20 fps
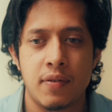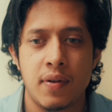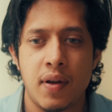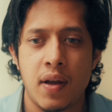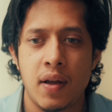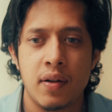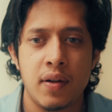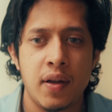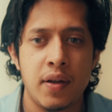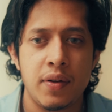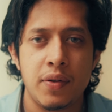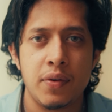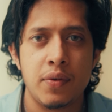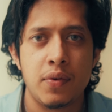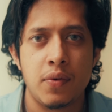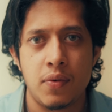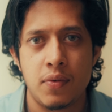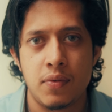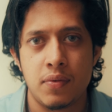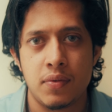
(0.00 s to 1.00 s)
I'll let you
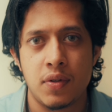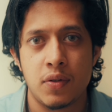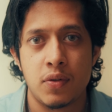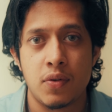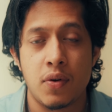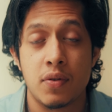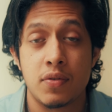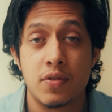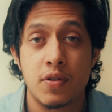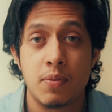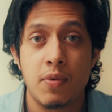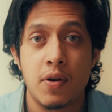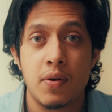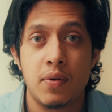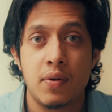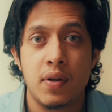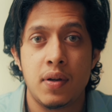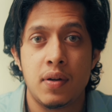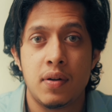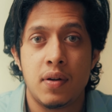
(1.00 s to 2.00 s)
know the thoughts
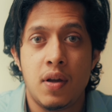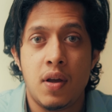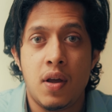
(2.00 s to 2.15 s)
about it.